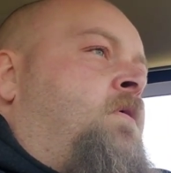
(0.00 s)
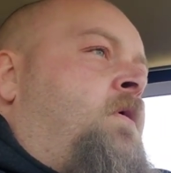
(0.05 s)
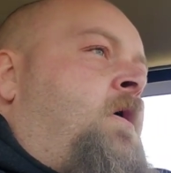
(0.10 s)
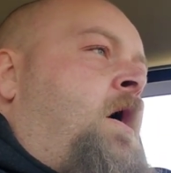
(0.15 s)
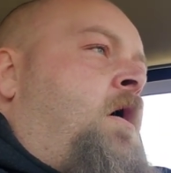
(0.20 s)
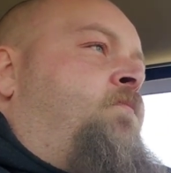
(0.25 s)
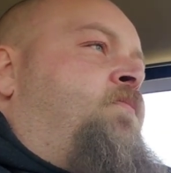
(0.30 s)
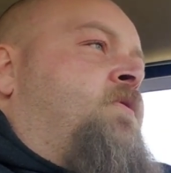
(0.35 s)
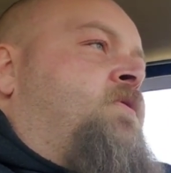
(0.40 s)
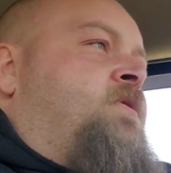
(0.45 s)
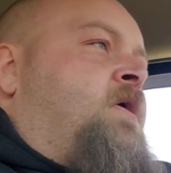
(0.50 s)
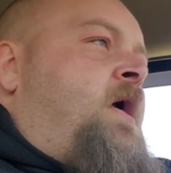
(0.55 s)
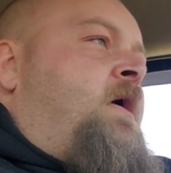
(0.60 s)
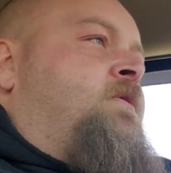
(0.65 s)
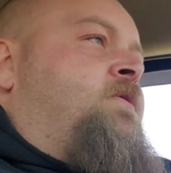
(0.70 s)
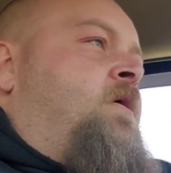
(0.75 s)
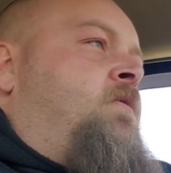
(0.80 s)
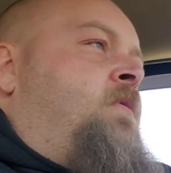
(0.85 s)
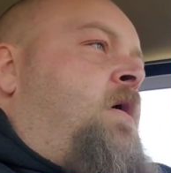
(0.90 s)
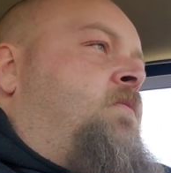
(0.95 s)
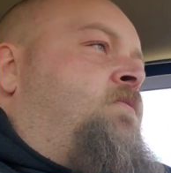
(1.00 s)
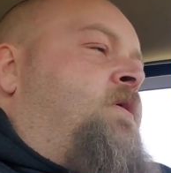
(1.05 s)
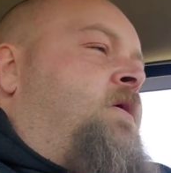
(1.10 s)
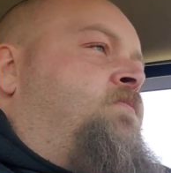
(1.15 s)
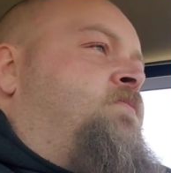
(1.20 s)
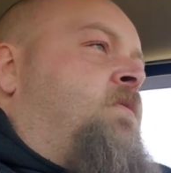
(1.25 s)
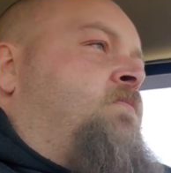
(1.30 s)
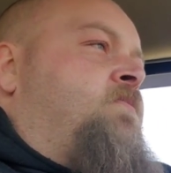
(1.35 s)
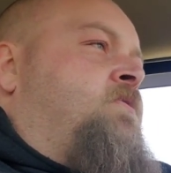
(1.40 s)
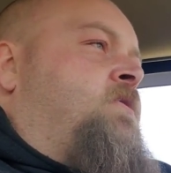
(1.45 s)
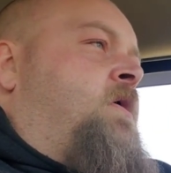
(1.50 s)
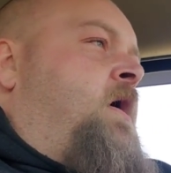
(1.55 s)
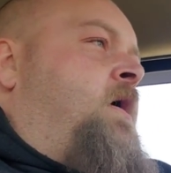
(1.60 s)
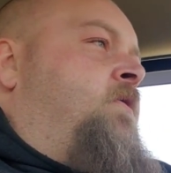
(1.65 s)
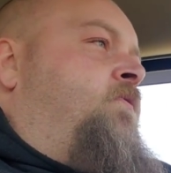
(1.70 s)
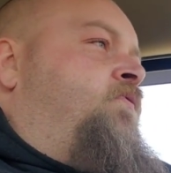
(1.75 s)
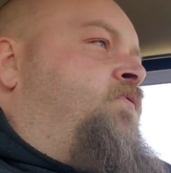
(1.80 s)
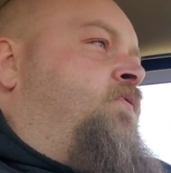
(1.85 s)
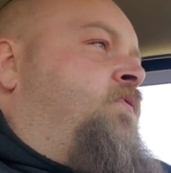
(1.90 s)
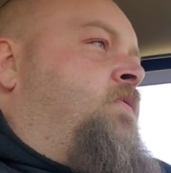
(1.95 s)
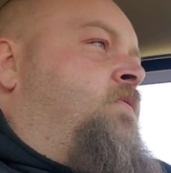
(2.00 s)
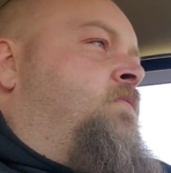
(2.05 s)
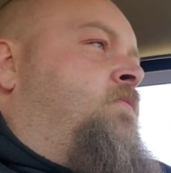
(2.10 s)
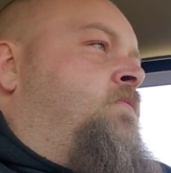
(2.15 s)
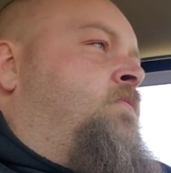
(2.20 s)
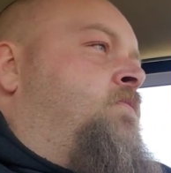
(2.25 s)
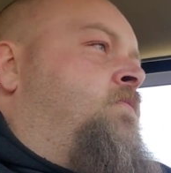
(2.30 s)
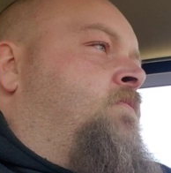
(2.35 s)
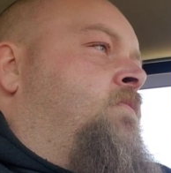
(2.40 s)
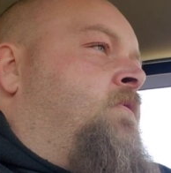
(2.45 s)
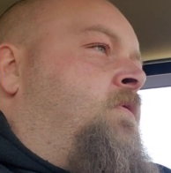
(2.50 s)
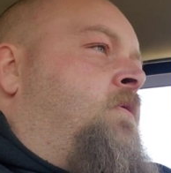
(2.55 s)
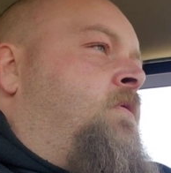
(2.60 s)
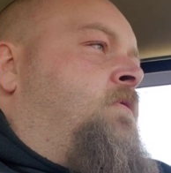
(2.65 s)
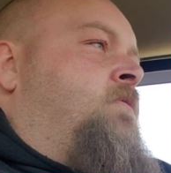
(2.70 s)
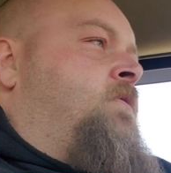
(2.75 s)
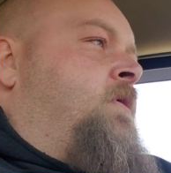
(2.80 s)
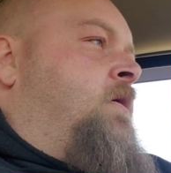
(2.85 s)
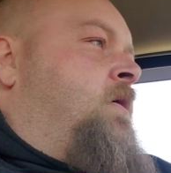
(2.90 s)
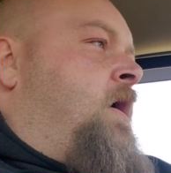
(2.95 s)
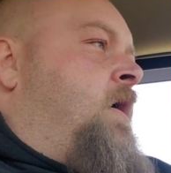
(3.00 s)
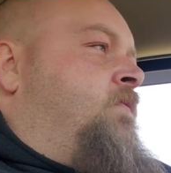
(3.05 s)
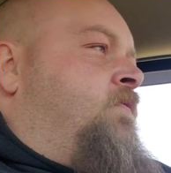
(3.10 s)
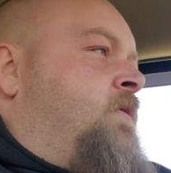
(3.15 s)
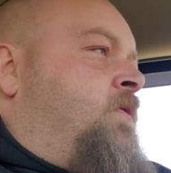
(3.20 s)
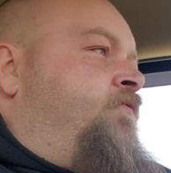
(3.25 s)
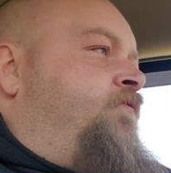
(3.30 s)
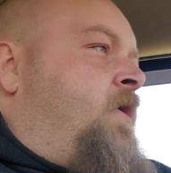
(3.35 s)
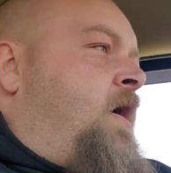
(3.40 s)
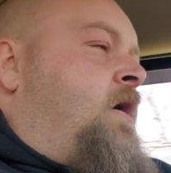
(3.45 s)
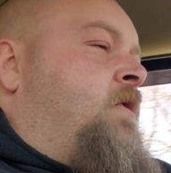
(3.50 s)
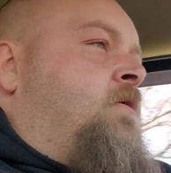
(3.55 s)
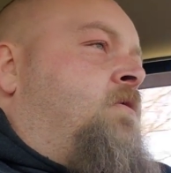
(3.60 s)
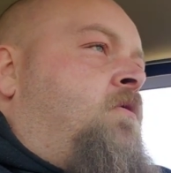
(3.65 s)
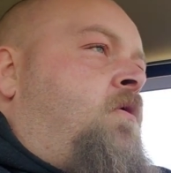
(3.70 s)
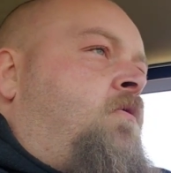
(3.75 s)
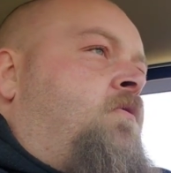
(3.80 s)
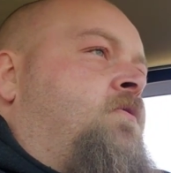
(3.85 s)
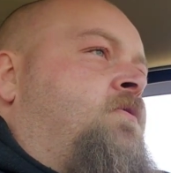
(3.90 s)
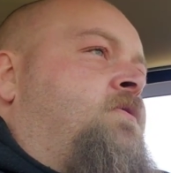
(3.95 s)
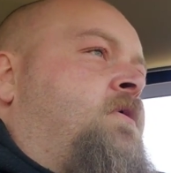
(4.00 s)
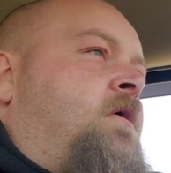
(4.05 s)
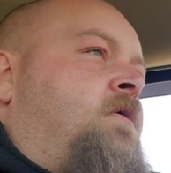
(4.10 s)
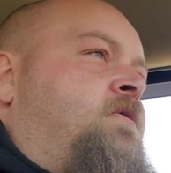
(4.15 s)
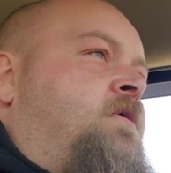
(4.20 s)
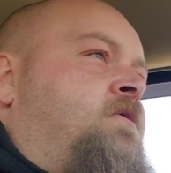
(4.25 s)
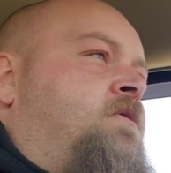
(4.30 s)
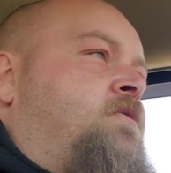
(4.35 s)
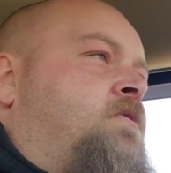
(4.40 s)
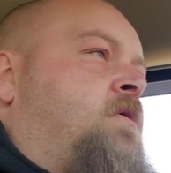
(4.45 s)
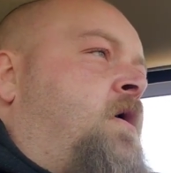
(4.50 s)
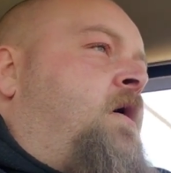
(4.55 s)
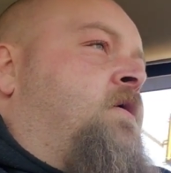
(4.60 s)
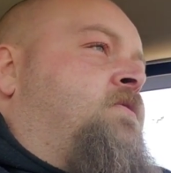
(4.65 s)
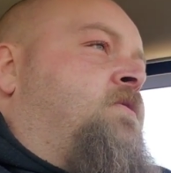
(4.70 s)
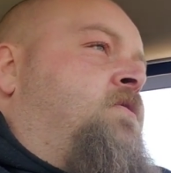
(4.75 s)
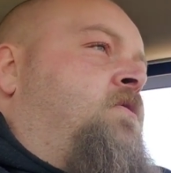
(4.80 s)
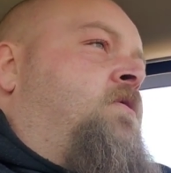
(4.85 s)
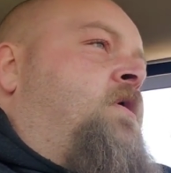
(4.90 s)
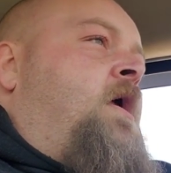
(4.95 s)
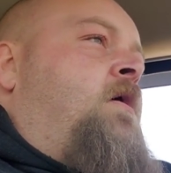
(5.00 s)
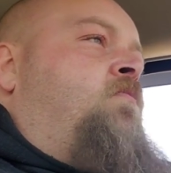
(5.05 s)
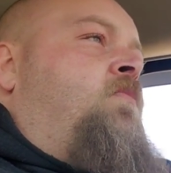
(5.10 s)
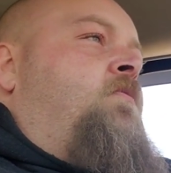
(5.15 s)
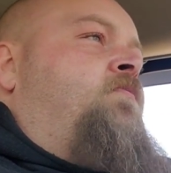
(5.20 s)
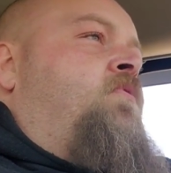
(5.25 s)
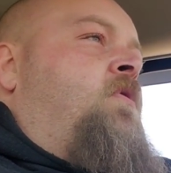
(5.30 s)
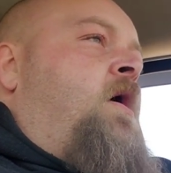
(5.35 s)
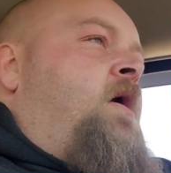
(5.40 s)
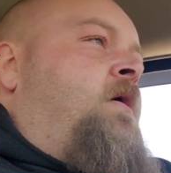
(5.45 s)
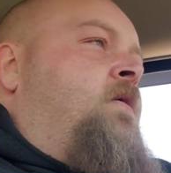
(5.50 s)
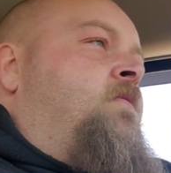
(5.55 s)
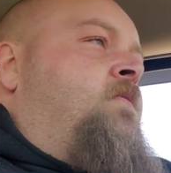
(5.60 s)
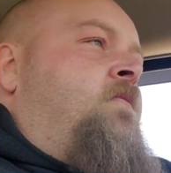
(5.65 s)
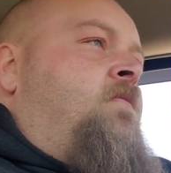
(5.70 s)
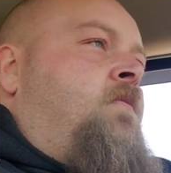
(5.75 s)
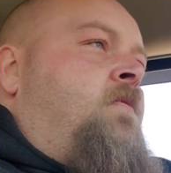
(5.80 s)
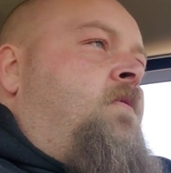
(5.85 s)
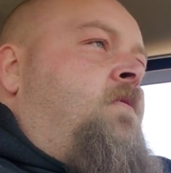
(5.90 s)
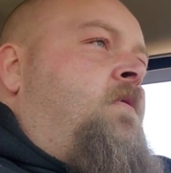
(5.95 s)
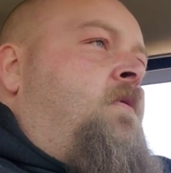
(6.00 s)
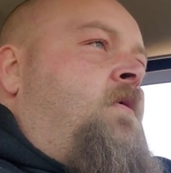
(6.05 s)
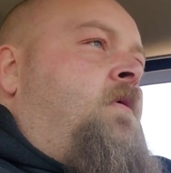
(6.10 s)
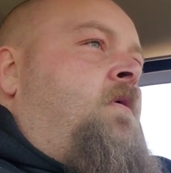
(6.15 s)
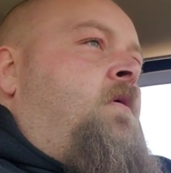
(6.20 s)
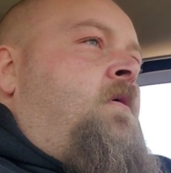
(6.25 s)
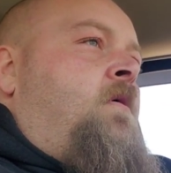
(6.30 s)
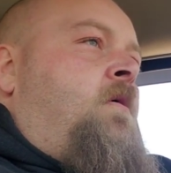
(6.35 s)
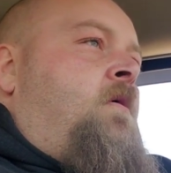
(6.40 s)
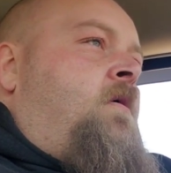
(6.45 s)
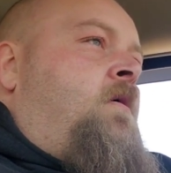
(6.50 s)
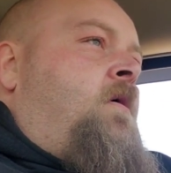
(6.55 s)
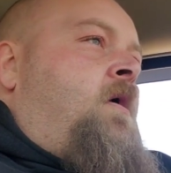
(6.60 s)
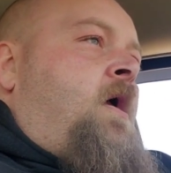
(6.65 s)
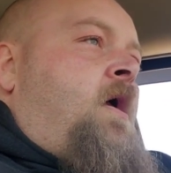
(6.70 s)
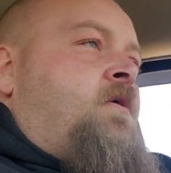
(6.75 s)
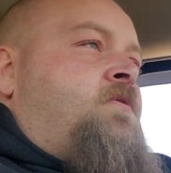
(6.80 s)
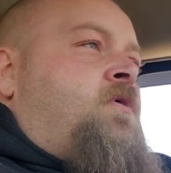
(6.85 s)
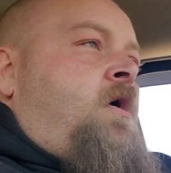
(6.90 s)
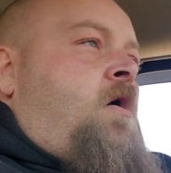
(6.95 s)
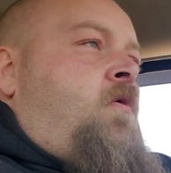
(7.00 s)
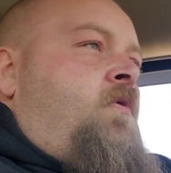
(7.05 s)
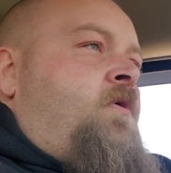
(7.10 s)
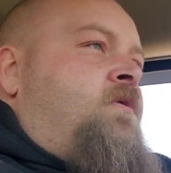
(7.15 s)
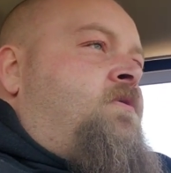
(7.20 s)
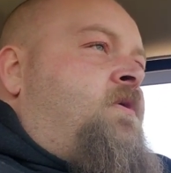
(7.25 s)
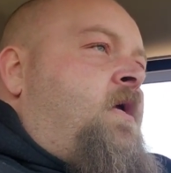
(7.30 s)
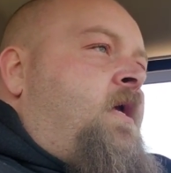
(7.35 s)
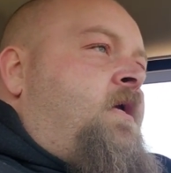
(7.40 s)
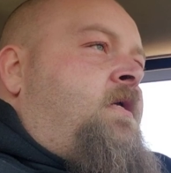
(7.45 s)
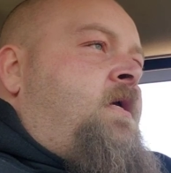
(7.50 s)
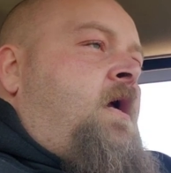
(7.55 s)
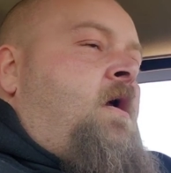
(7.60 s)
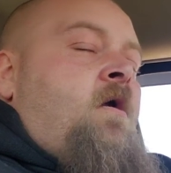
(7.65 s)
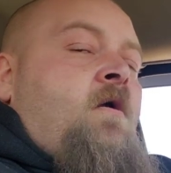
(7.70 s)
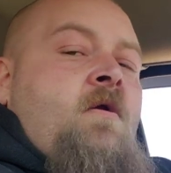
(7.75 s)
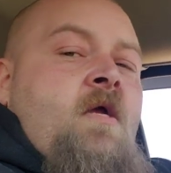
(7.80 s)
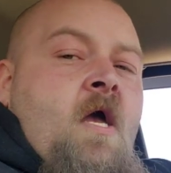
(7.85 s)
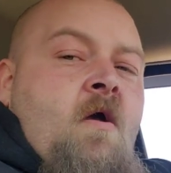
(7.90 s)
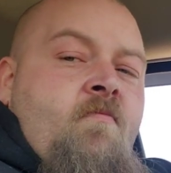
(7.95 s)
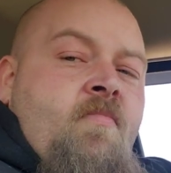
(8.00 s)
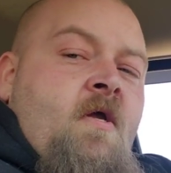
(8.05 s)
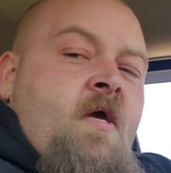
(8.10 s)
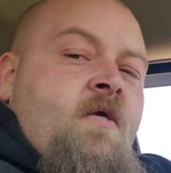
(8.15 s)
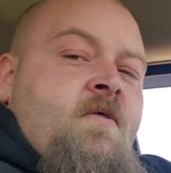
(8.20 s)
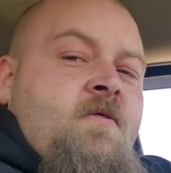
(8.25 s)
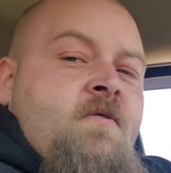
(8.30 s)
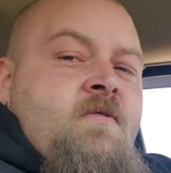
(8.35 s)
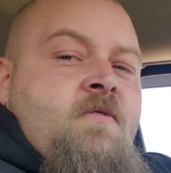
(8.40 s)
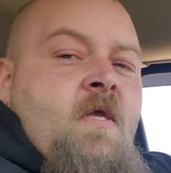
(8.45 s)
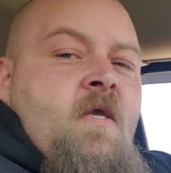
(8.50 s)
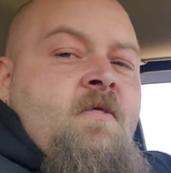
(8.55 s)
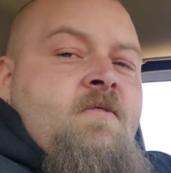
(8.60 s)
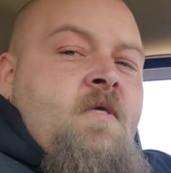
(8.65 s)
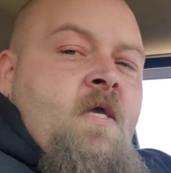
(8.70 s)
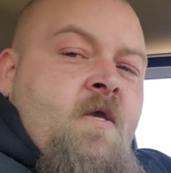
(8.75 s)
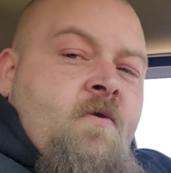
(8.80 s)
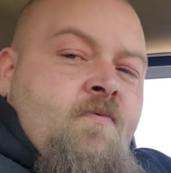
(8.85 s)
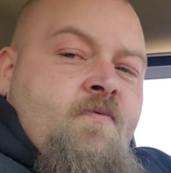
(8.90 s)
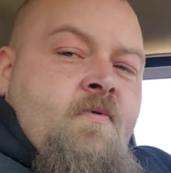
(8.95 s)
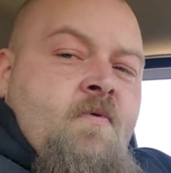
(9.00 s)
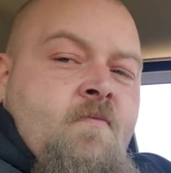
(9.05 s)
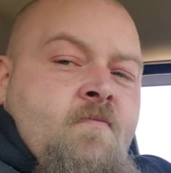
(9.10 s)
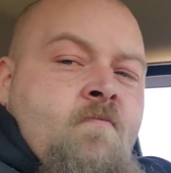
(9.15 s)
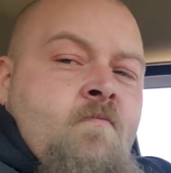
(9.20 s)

help protect them, help keep them safe. Dear Heavenly Father, Lord and Son, Jesus Christ, in your name we pray as always, take care. God bless and stay safe.